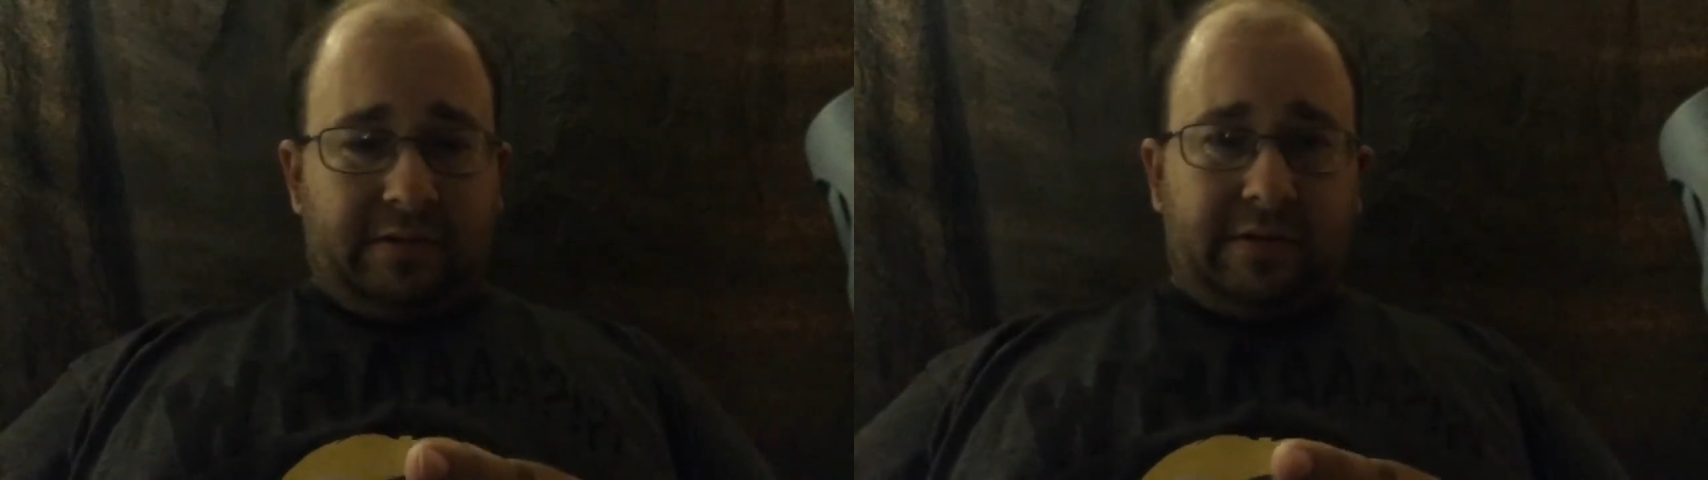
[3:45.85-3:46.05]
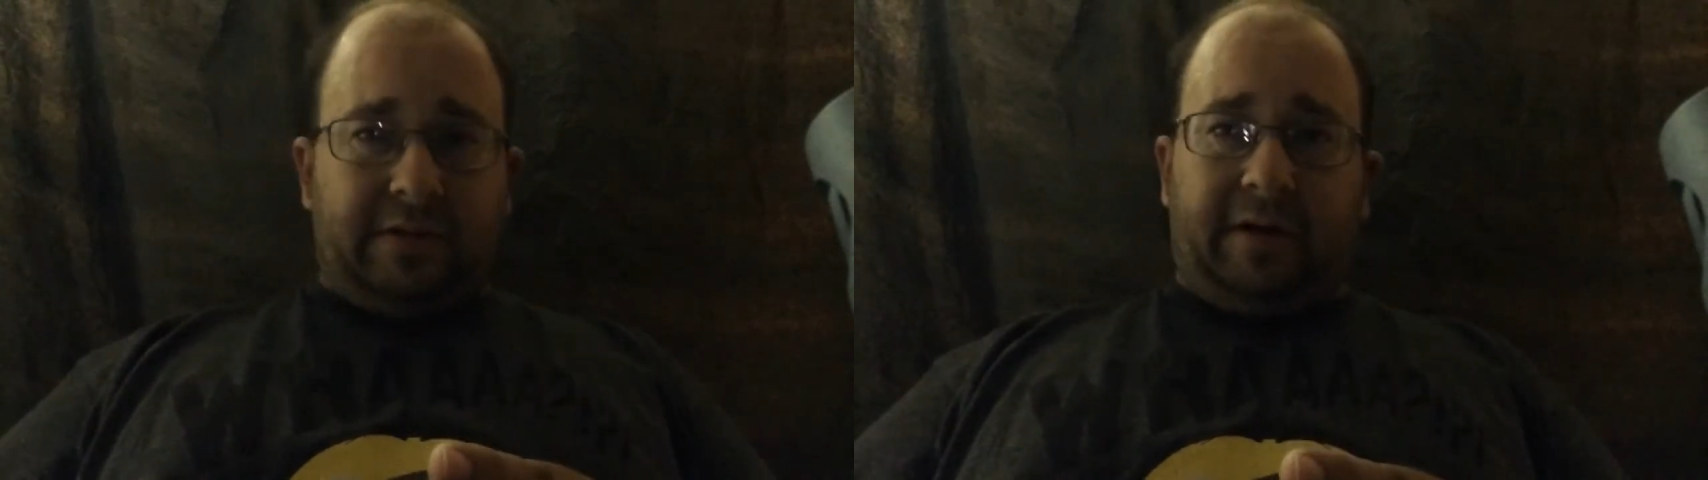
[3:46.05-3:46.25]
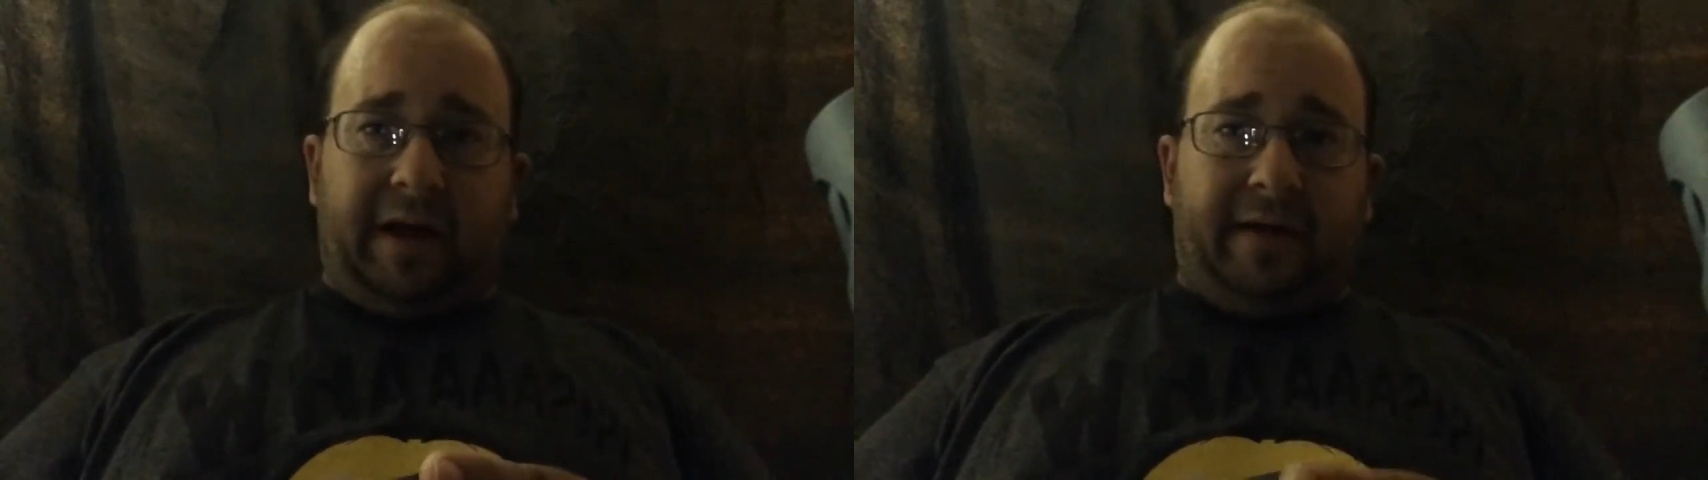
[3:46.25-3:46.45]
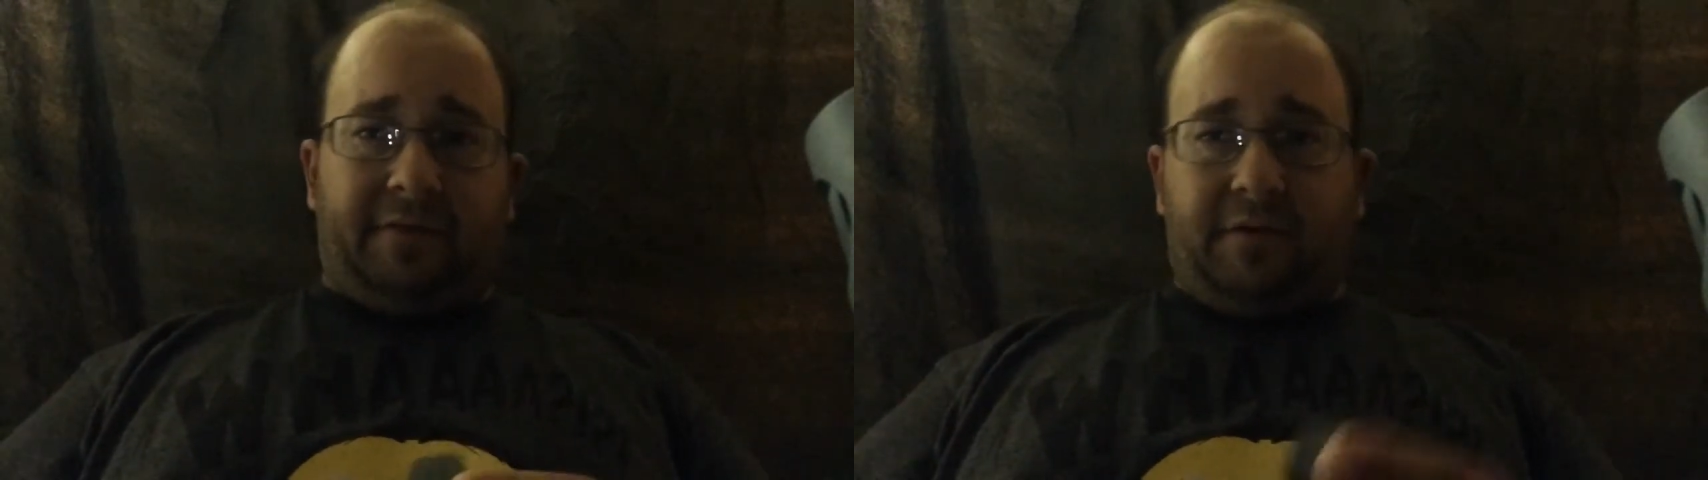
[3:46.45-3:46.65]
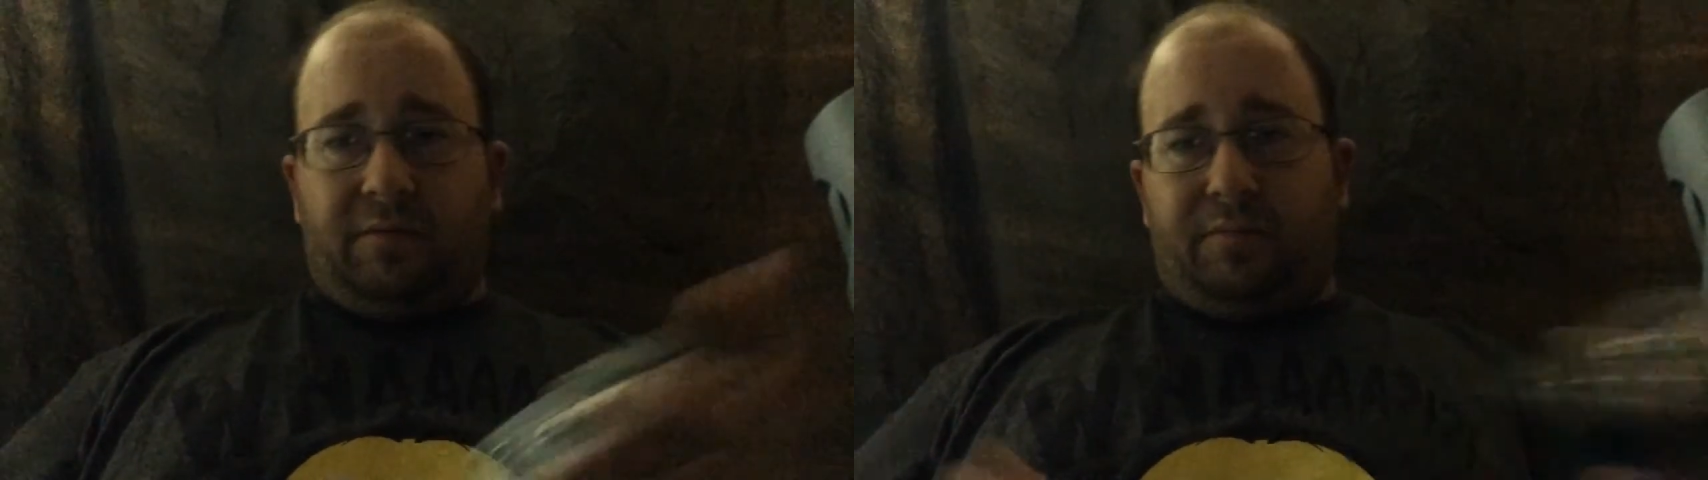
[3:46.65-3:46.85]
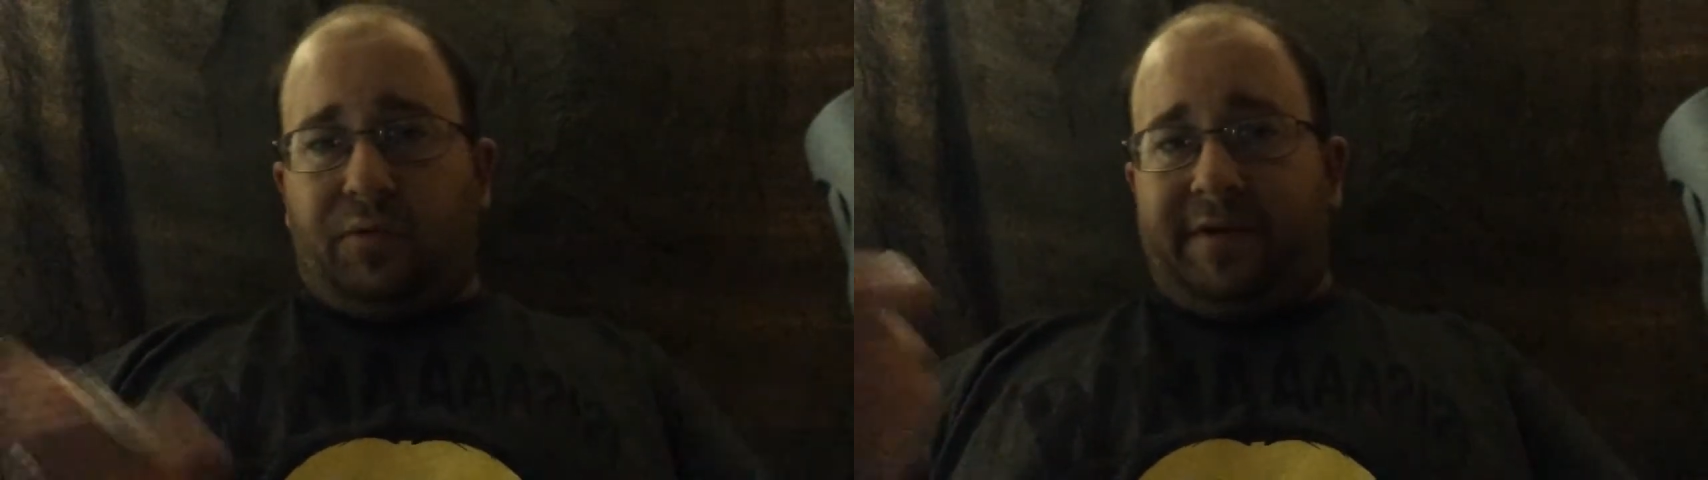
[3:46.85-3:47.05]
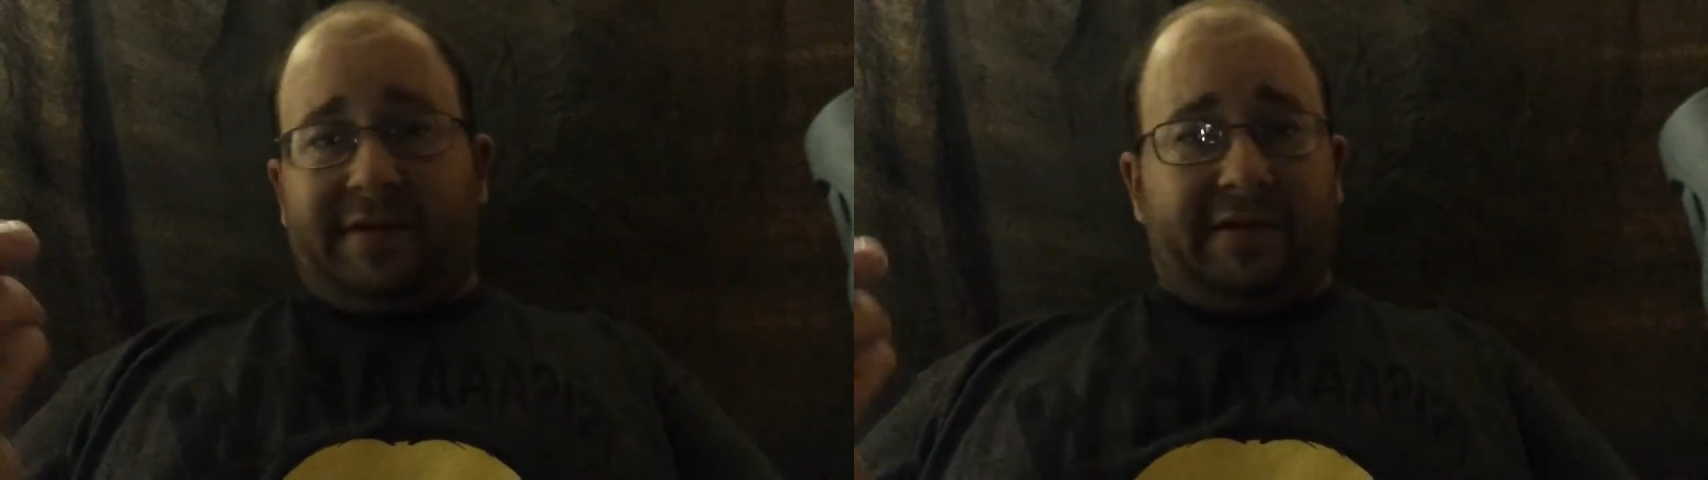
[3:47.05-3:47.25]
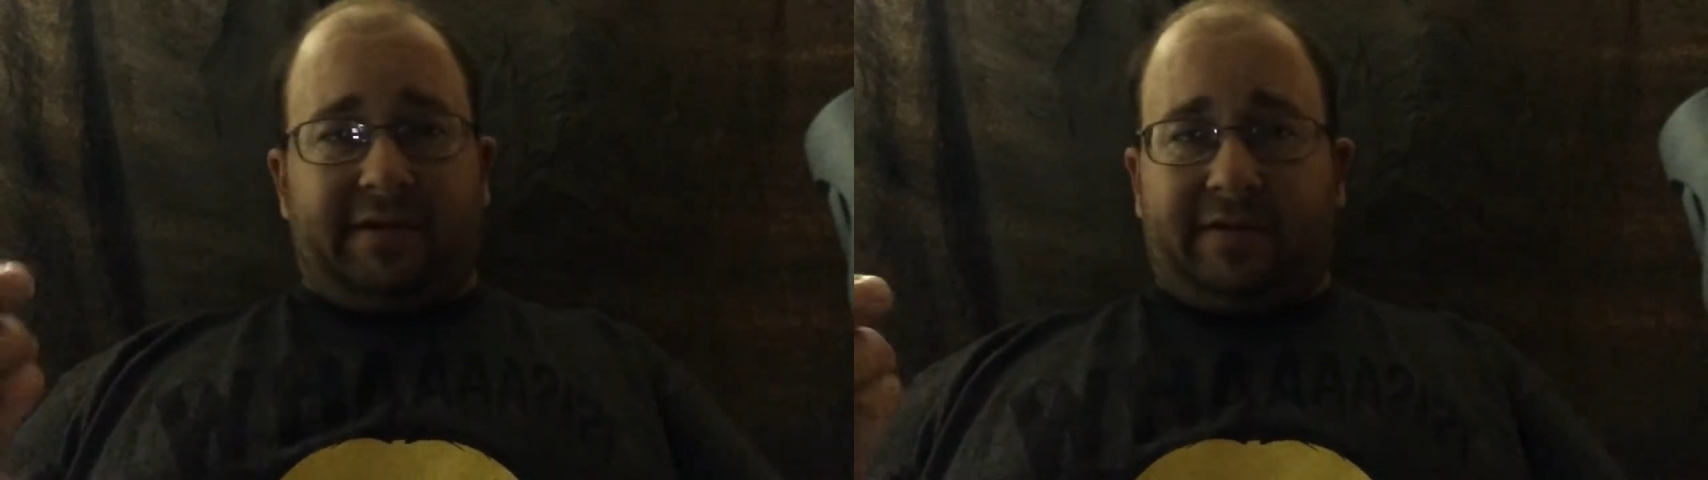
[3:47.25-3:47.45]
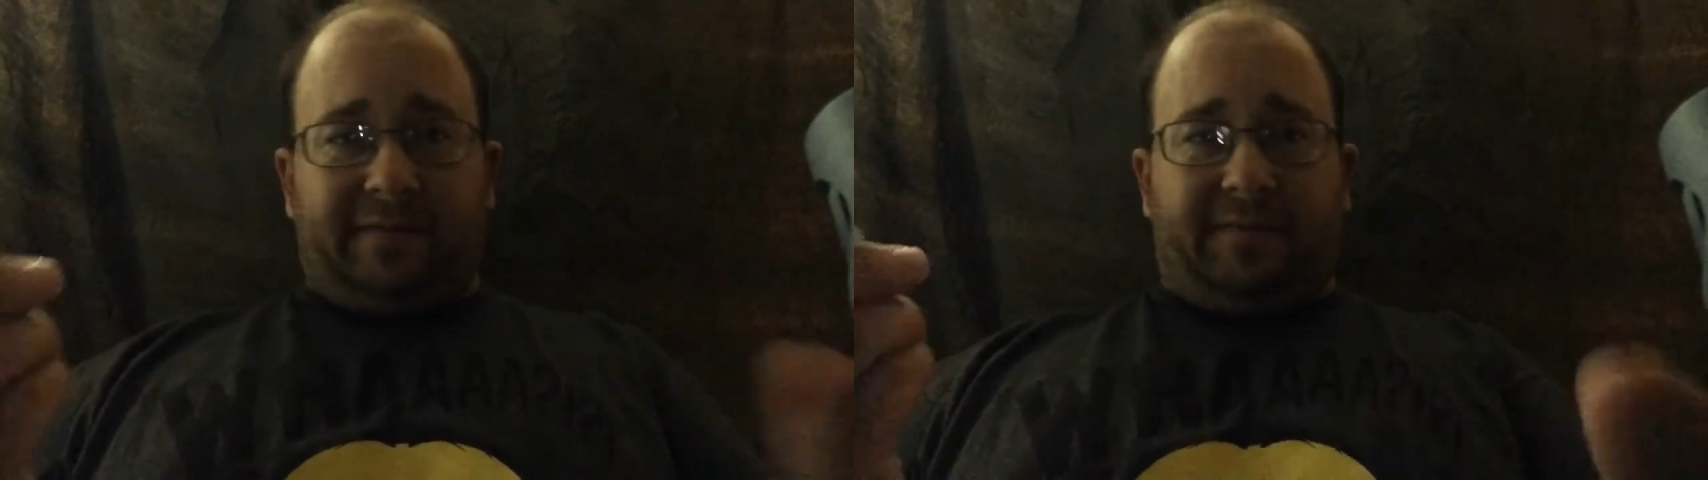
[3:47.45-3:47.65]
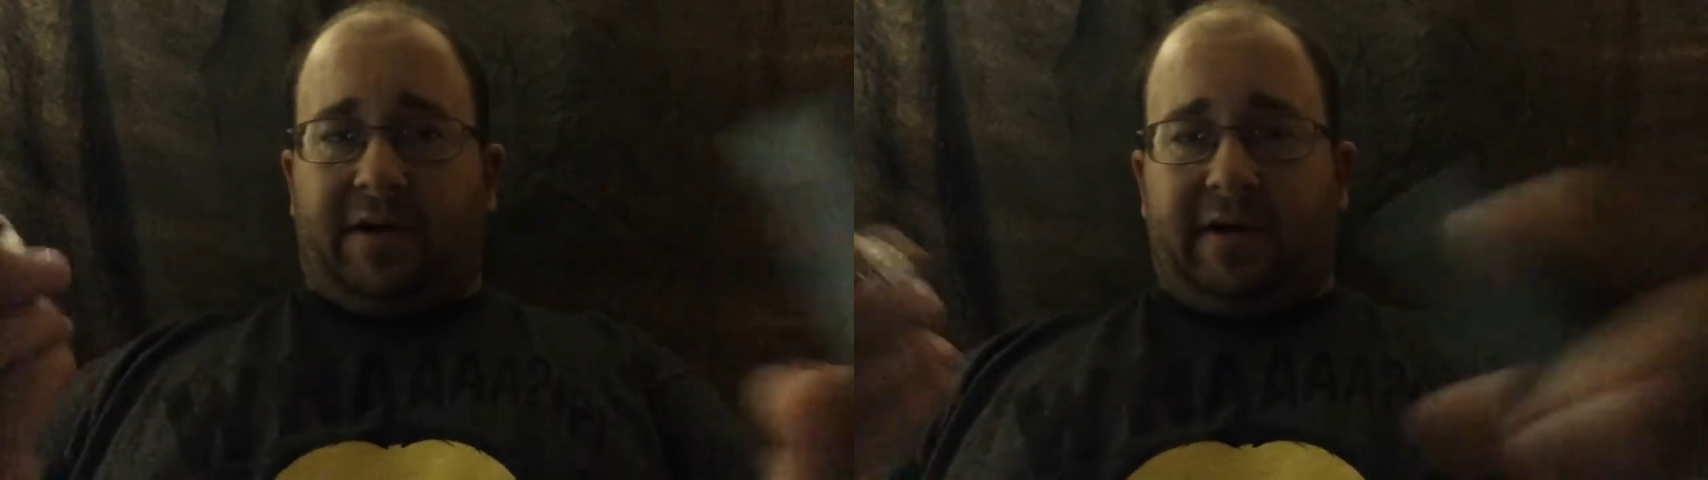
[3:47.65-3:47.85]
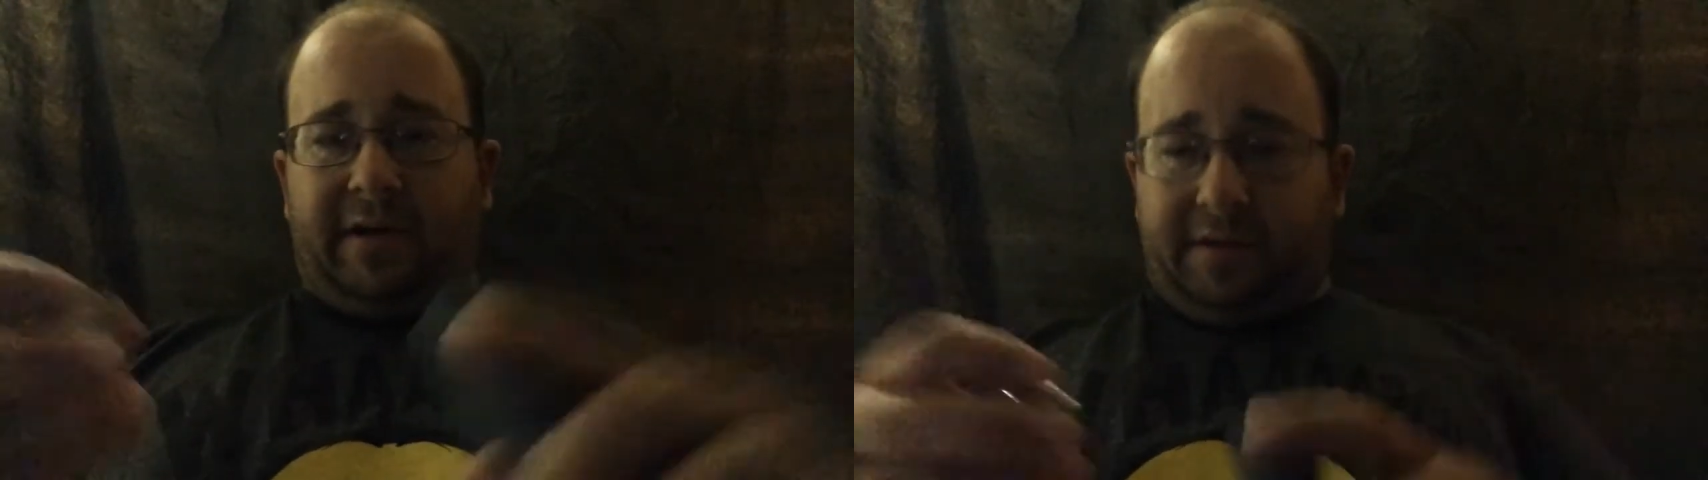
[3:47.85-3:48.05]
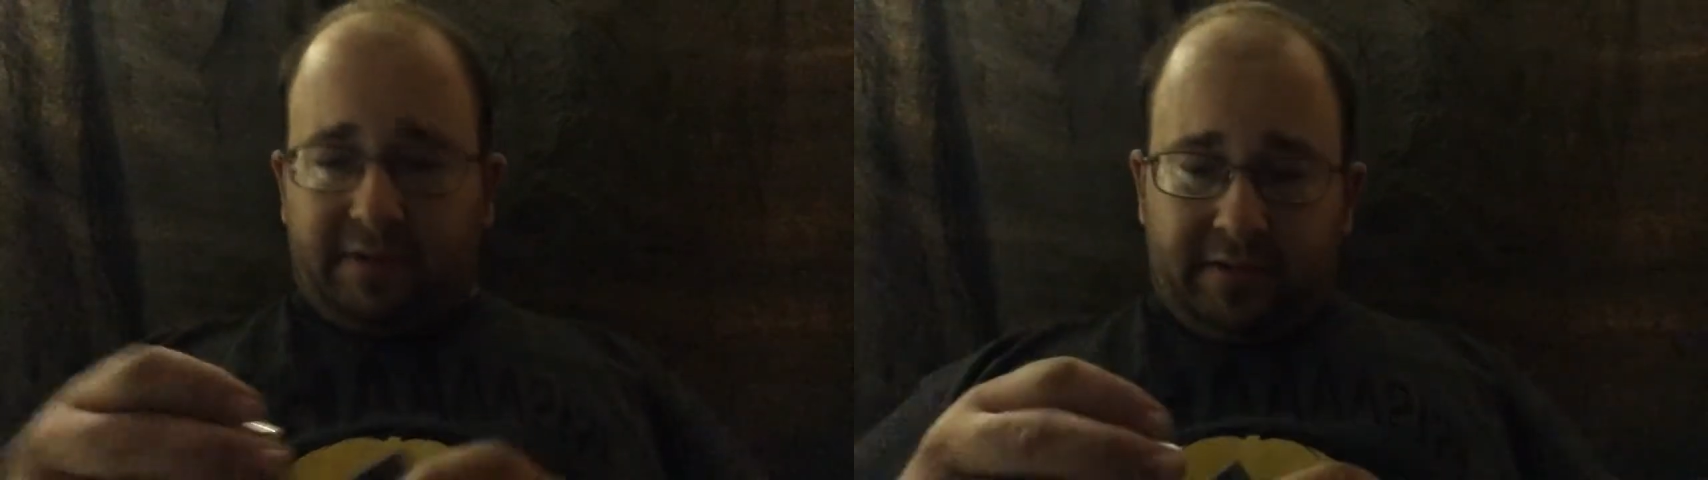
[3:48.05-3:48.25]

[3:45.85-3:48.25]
you know, half an ohm, 0.6 is fine.